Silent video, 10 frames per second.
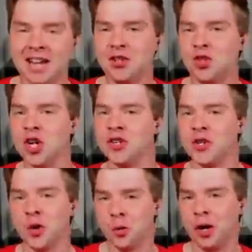It's
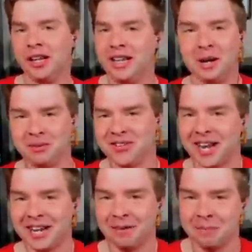just a really
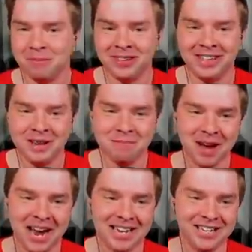upsettingly
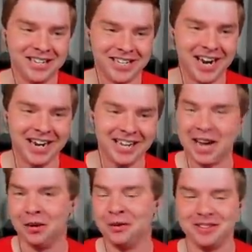bad shiny.
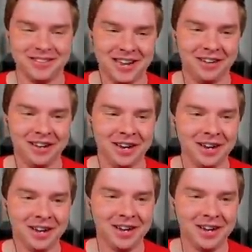I don't know what to tell you.